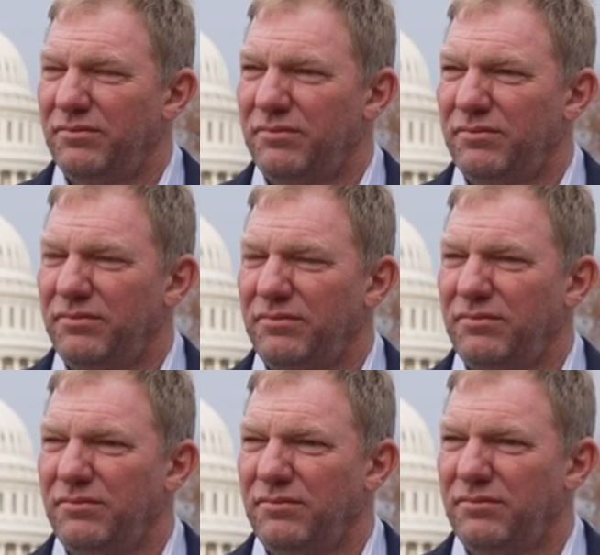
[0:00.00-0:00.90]

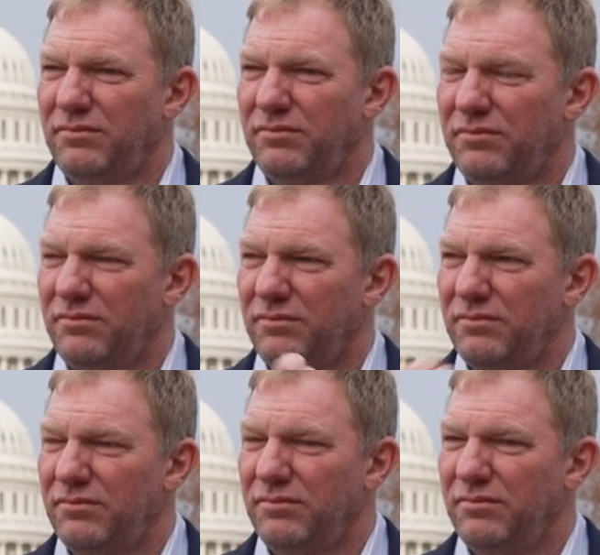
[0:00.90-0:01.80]

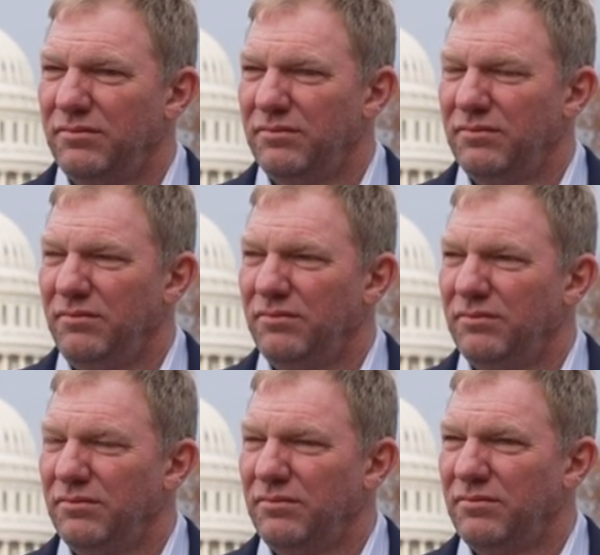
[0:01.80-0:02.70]

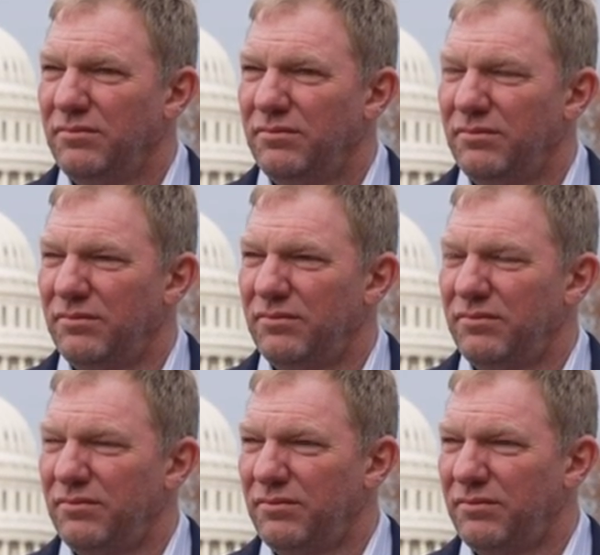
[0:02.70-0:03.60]

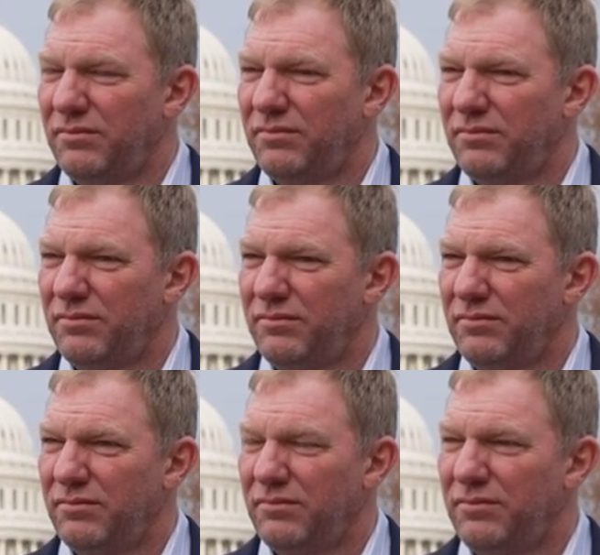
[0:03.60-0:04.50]

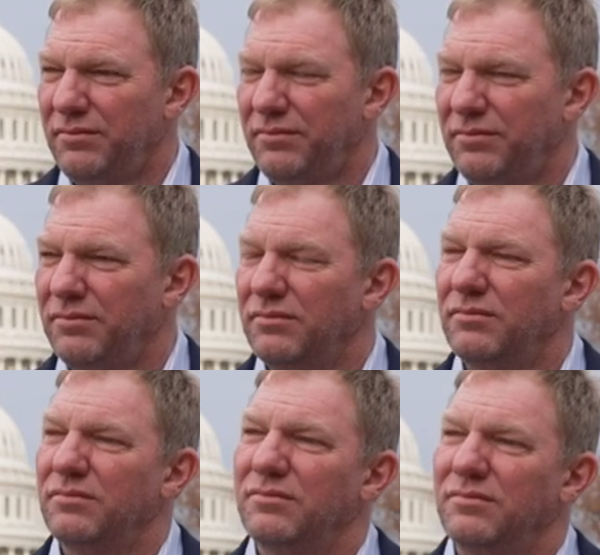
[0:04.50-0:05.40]

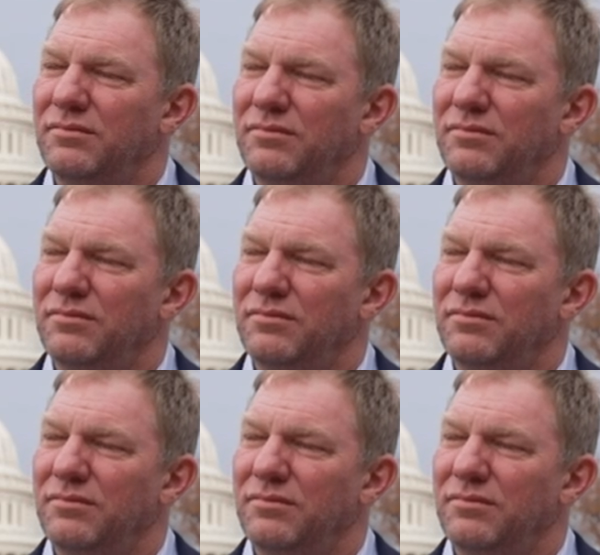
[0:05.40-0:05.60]
The person shown says nothing.